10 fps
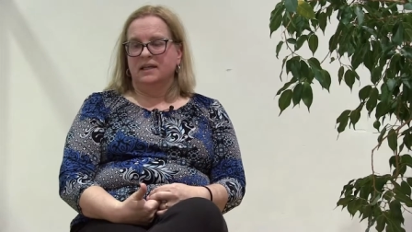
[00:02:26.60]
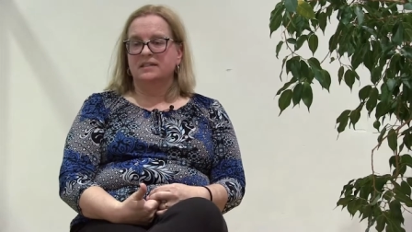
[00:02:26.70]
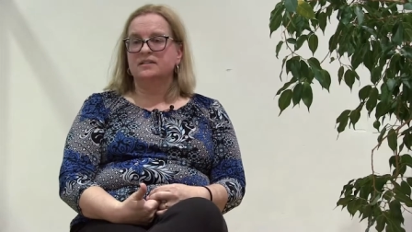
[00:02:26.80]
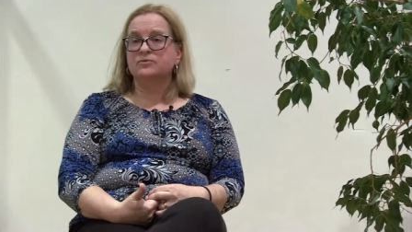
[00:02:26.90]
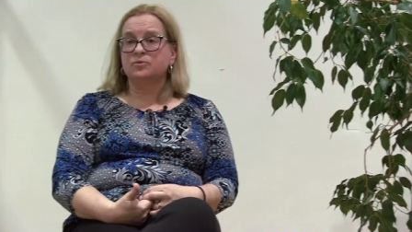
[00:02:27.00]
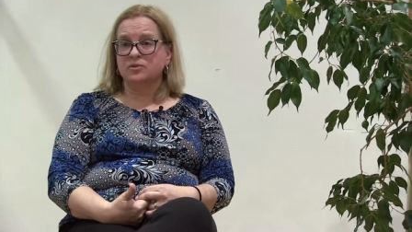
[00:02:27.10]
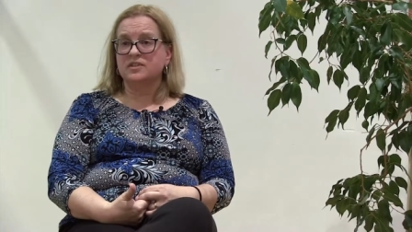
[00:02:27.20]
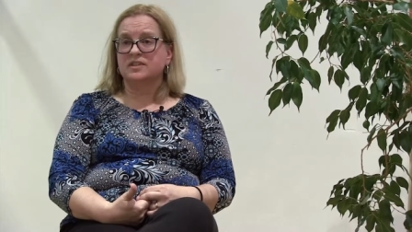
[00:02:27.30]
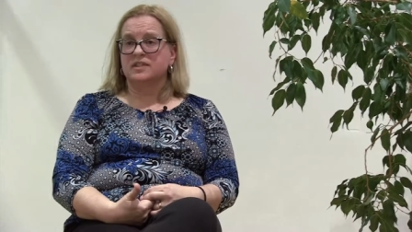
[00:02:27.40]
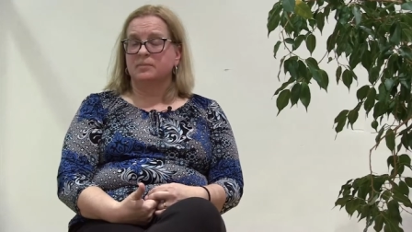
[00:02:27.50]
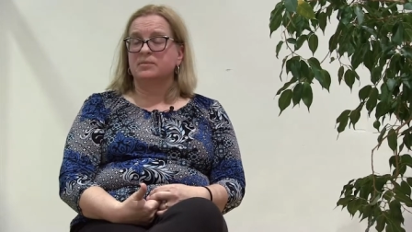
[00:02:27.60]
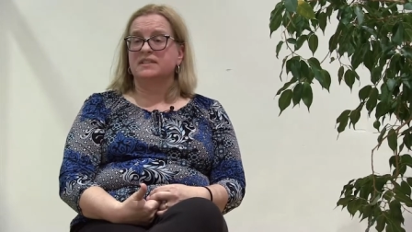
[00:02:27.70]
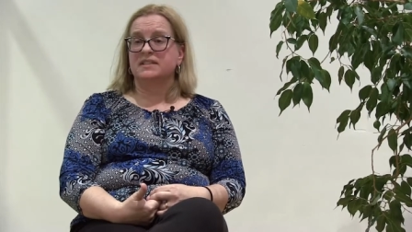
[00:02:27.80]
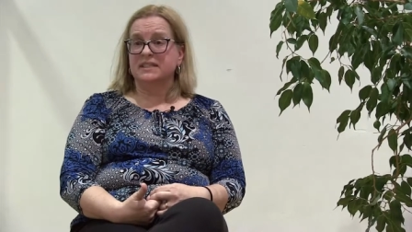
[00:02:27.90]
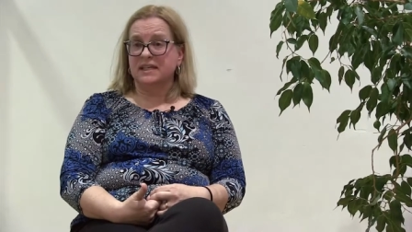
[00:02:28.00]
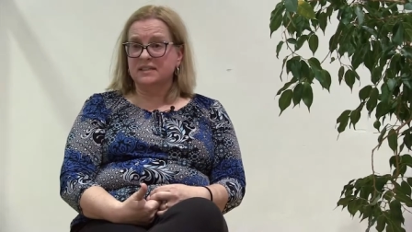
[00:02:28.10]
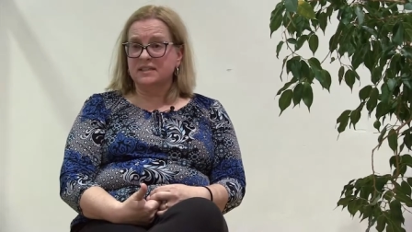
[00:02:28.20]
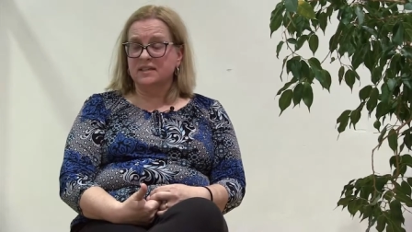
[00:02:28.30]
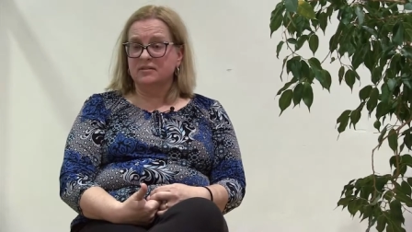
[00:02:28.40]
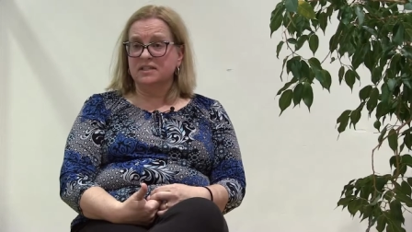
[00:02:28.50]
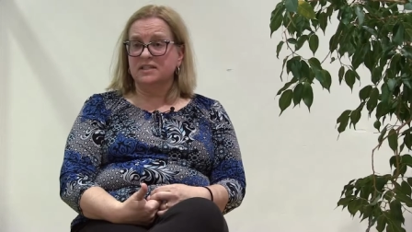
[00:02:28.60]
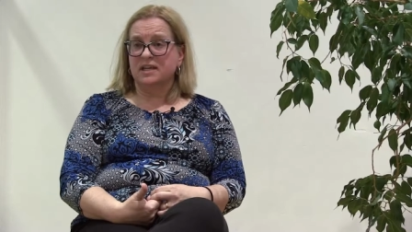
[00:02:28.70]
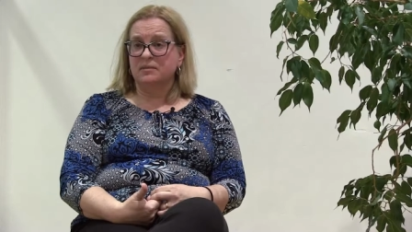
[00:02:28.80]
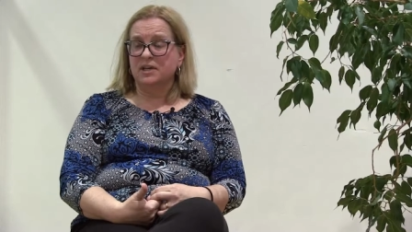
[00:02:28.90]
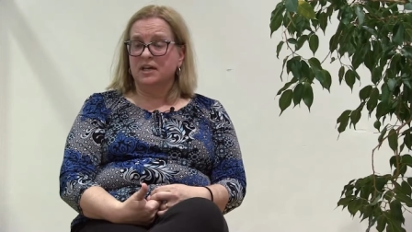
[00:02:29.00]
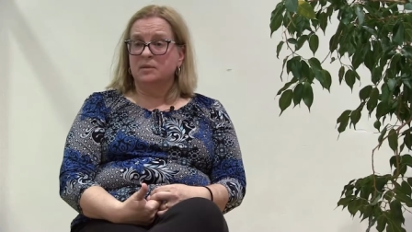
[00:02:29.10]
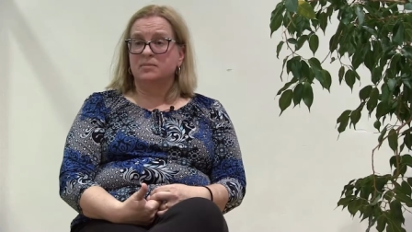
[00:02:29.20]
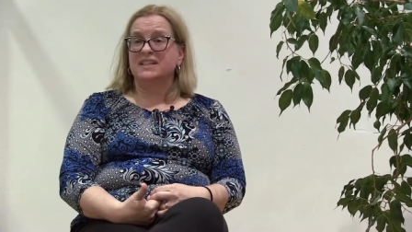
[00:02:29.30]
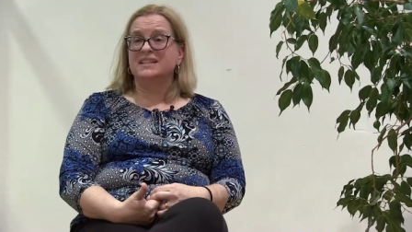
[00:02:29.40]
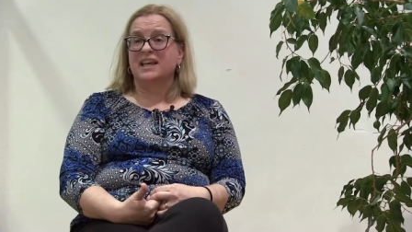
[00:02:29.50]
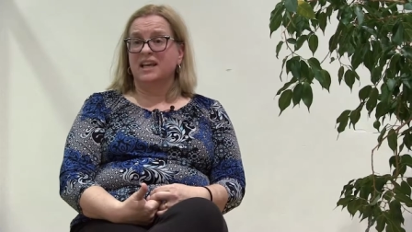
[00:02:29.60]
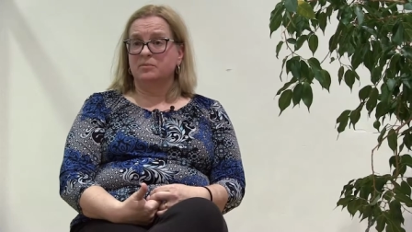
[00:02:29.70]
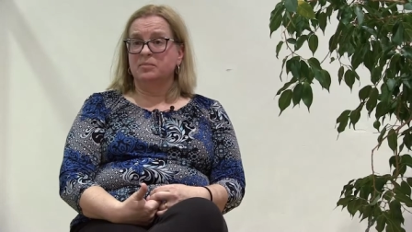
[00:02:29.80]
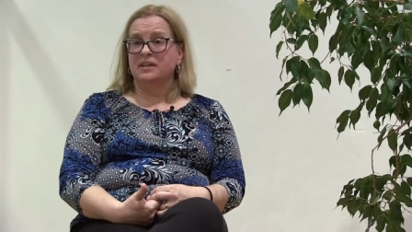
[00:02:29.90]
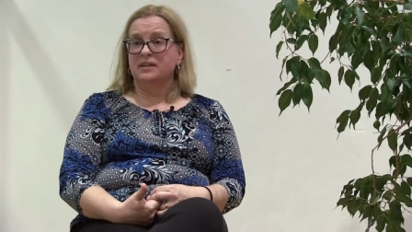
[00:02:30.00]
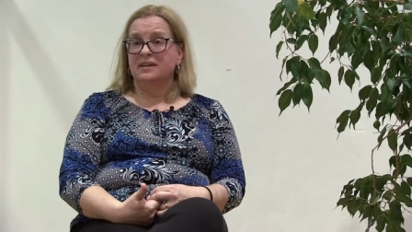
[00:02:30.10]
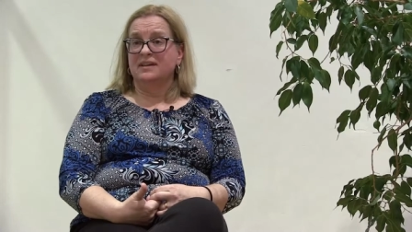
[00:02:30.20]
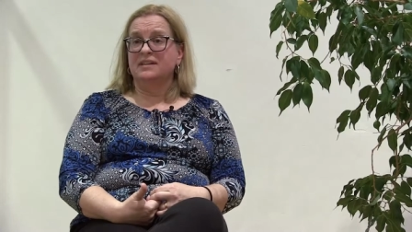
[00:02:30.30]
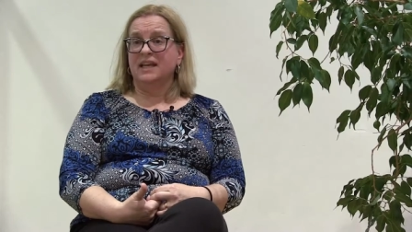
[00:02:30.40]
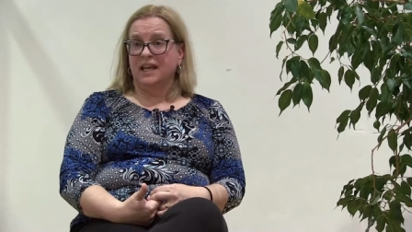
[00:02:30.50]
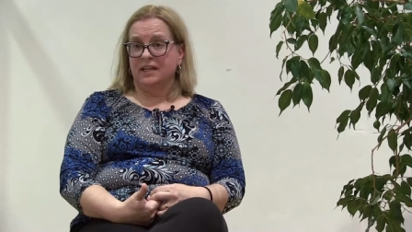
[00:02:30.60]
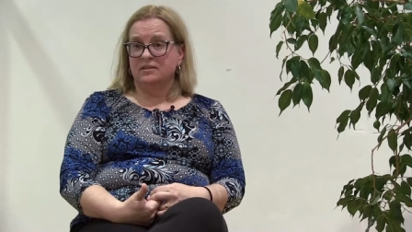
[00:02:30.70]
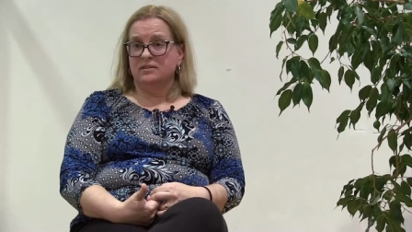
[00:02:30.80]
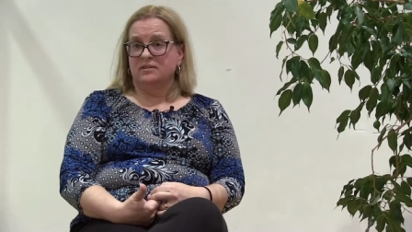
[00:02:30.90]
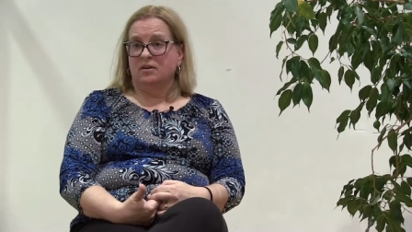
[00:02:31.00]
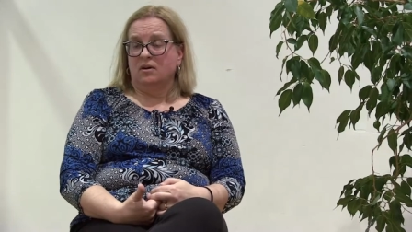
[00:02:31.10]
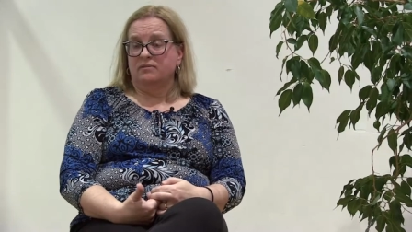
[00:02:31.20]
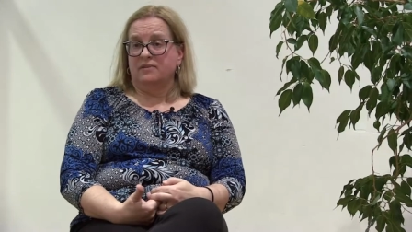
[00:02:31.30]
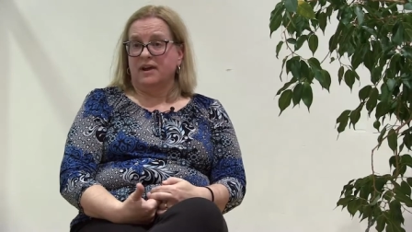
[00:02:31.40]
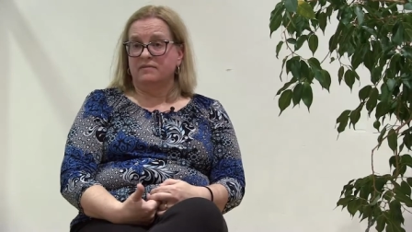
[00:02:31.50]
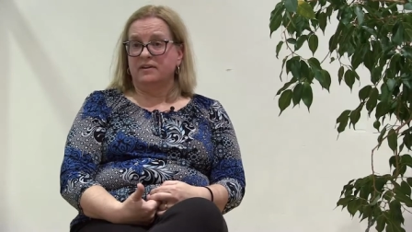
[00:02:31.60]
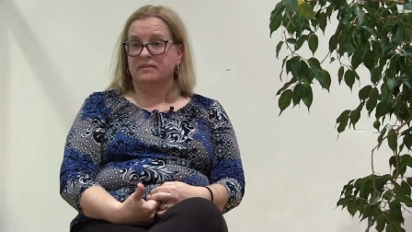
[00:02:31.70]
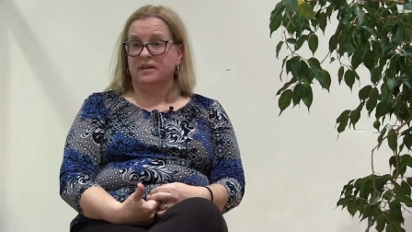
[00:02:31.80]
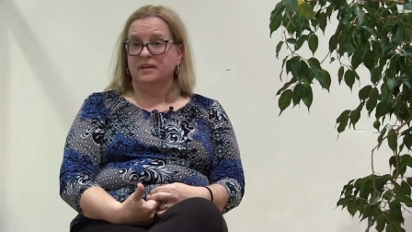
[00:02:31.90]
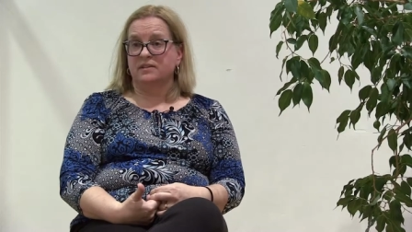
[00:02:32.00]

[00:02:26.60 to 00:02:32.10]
it's a first step, it's a necessary step, but it can't be the end of everything.